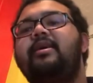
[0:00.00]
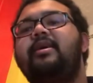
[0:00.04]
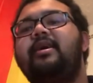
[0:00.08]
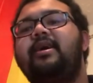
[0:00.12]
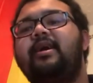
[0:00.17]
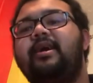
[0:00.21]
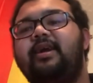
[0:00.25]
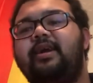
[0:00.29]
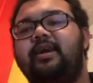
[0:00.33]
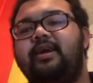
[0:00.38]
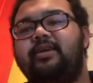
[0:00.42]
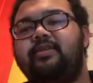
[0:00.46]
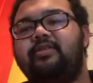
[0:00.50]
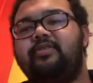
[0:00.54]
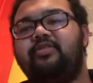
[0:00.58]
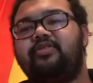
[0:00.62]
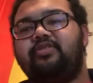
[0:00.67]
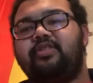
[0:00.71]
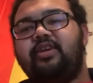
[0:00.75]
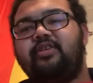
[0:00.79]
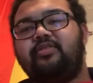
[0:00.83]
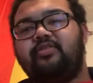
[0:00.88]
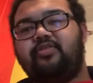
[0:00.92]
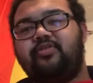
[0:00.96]
and
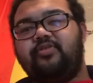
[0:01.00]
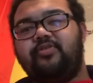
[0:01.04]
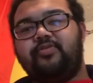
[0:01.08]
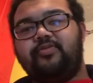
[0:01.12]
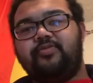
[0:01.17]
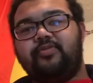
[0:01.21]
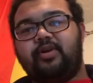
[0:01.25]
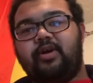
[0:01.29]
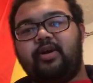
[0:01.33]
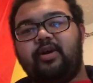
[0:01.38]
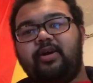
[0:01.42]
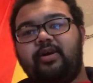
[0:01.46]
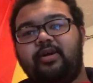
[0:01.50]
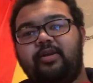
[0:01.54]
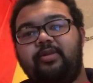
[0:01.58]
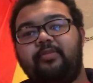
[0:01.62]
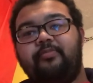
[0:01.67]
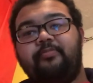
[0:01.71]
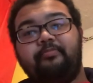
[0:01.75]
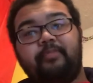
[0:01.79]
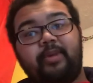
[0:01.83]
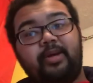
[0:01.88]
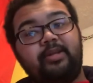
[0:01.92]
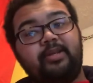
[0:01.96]
stay tuned on
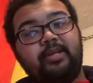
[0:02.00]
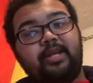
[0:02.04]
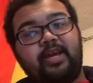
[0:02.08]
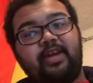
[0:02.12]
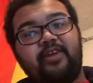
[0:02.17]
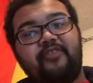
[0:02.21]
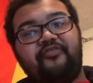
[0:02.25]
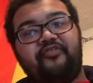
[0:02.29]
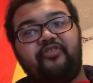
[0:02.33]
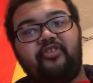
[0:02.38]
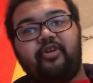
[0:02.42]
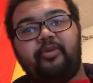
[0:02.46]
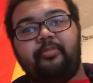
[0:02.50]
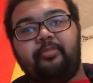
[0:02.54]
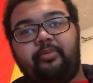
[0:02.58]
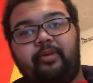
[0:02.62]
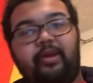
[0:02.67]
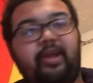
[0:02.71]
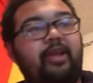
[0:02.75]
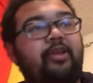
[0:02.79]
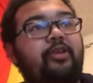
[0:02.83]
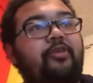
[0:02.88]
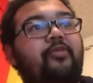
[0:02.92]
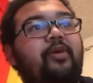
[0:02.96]
Monday for a
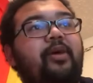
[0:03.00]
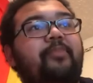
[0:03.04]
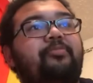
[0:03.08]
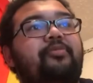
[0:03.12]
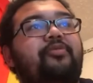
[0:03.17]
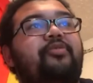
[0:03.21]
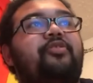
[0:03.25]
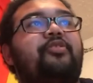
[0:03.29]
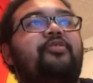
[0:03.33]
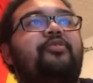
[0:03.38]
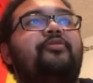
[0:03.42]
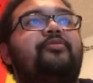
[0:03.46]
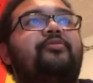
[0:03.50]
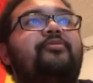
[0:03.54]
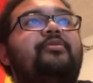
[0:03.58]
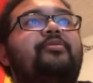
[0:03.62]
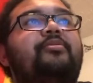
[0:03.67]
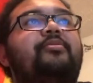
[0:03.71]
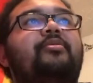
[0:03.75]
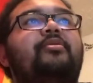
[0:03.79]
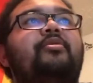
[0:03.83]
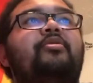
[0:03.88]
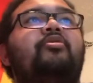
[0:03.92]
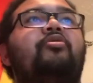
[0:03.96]
brand new episode
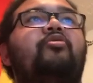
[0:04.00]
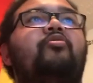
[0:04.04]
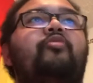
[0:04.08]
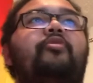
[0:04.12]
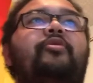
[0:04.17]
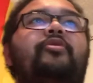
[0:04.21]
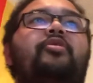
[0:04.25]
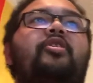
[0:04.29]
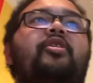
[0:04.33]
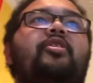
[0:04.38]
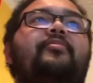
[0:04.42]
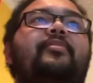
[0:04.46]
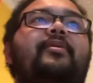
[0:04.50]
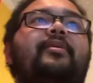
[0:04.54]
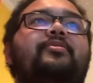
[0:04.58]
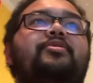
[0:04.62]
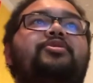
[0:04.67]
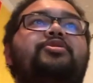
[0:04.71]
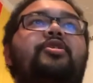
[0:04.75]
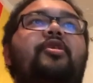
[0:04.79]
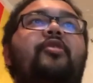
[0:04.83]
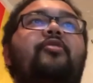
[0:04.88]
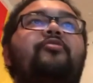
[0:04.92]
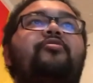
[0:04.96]
where we talk about
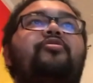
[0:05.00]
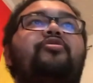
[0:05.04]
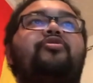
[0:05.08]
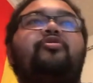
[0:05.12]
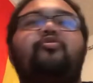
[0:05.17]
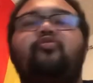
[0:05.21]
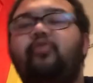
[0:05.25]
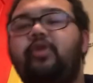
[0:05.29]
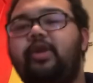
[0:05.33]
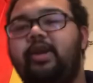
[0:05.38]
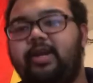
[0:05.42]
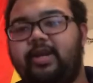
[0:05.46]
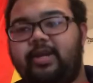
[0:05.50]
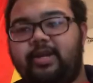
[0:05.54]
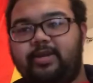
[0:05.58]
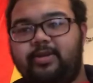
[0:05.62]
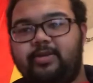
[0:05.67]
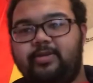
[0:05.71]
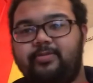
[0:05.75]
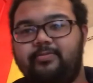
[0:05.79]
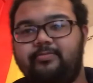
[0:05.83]
Charles Swain.